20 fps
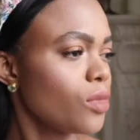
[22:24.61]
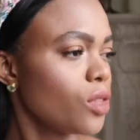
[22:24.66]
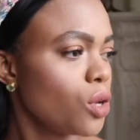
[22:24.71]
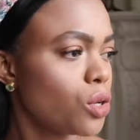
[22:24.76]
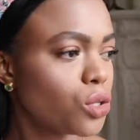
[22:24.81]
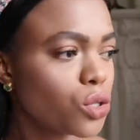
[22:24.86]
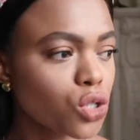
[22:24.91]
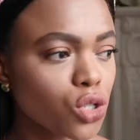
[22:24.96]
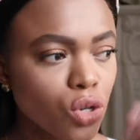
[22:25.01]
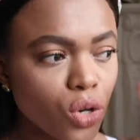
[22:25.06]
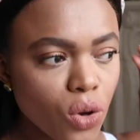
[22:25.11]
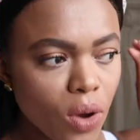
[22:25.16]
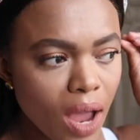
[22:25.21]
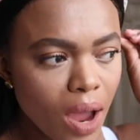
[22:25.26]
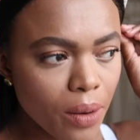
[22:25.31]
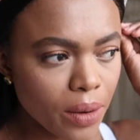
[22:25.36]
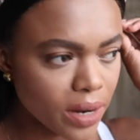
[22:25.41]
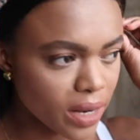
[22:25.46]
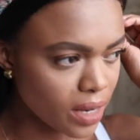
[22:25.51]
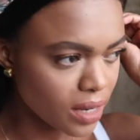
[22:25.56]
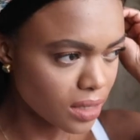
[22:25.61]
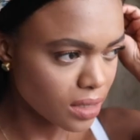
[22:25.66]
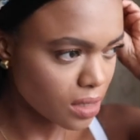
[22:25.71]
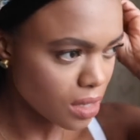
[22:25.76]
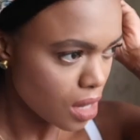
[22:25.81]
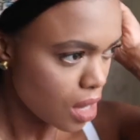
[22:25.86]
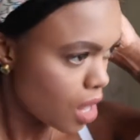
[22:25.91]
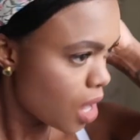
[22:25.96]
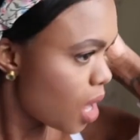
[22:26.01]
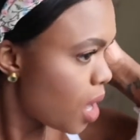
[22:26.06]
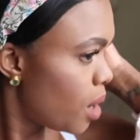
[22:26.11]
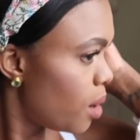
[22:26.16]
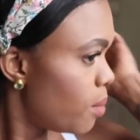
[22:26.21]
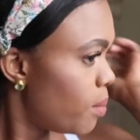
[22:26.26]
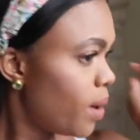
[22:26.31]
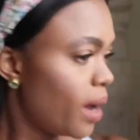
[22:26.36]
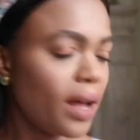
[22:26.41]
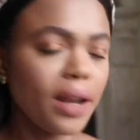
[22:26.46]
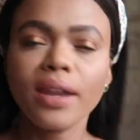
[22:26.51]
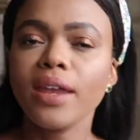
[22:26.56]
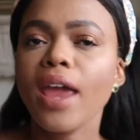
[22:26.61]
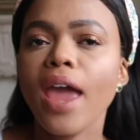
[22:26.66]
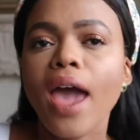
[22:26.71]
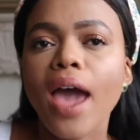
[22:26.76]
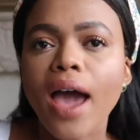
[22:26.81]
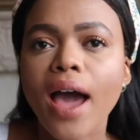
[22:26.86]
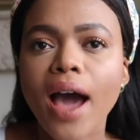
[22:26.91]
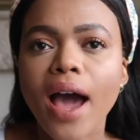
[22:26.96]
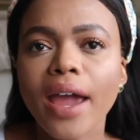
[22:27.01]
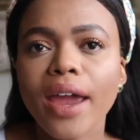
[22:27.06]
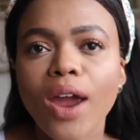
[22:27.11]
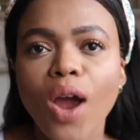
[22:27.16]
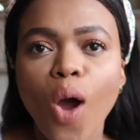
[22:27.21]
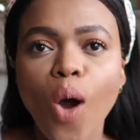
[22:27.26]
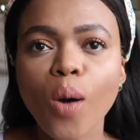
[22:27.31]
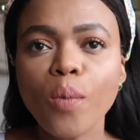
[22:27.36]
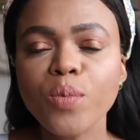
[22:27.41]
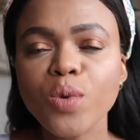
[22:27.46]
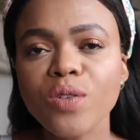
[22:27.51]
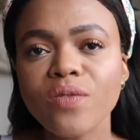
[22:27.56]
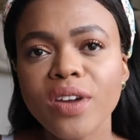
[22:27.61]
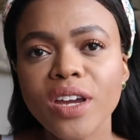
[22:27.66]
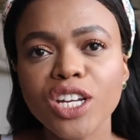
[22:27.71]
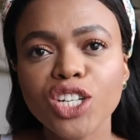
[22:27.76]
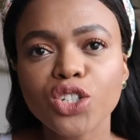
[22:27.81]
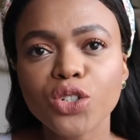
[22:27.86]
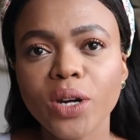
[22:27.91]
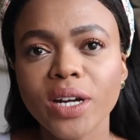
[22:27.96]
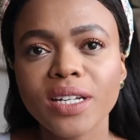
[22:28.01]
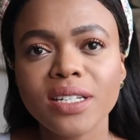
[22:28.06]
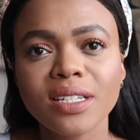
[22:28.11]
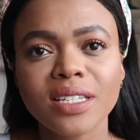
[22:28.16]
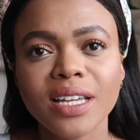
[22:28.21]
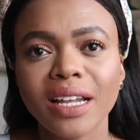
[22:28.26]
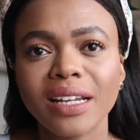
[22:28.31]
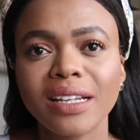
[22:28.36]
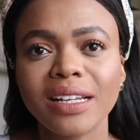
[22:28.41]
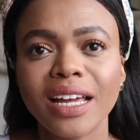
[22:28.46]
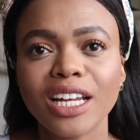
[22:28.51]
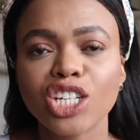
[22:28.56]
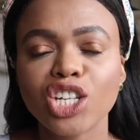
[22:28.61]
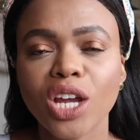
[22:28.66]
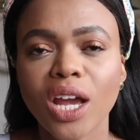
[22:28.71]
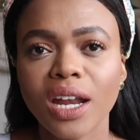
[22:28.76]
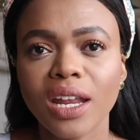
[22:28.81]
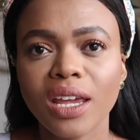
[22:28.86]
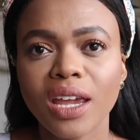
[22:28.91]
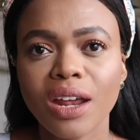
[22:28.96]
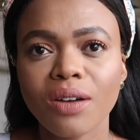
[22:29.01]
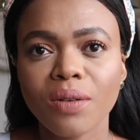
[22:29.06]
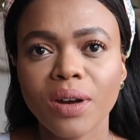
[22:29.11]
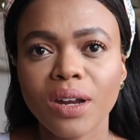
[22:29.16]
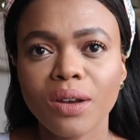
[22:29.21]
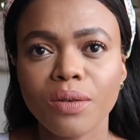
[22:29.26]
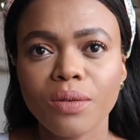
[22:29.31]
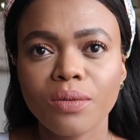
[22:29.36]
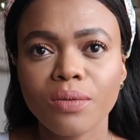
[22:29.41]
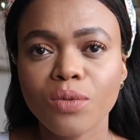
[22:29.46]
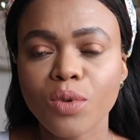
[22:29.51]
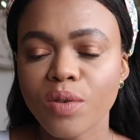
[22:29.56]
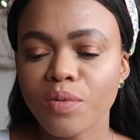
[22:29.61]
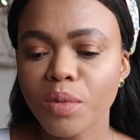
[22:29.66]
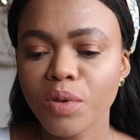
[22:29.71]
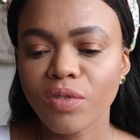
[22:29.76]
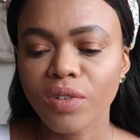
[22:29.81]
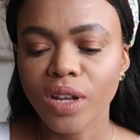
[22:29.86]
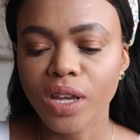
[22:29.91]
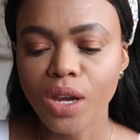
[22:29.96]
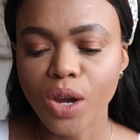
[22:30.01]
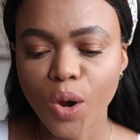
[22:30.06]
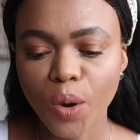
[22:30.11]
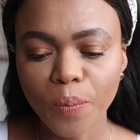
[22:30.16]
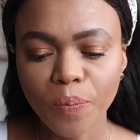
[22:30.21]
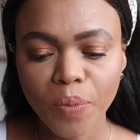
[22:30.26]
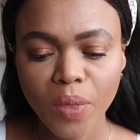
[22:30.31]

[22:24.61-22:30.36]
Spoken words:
to show you how it is. But yeah, I hope you've enjoyed this kind of like chatty get ready with me video.